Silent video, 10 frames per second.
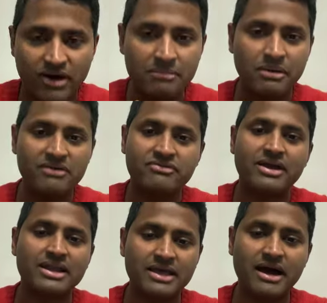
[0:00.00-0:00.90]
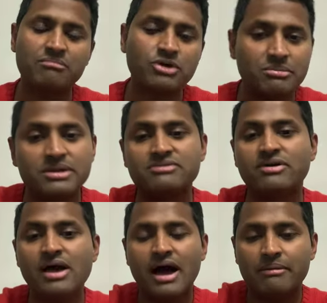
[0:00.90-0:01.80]
by failure.
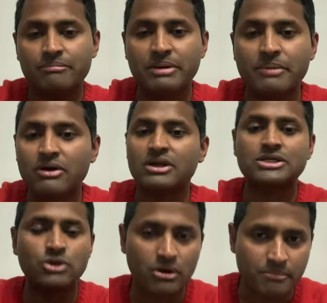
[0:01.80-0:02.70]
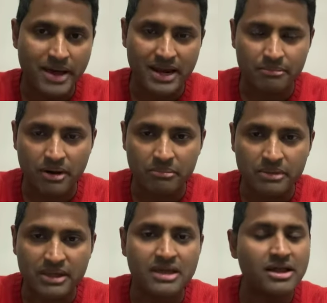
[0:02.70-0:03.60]
People are going to talk bad about me.
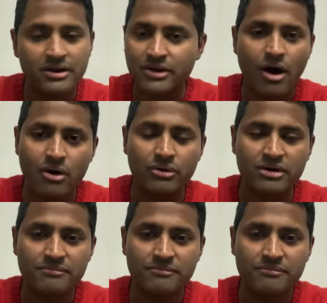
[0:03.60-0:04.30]
No.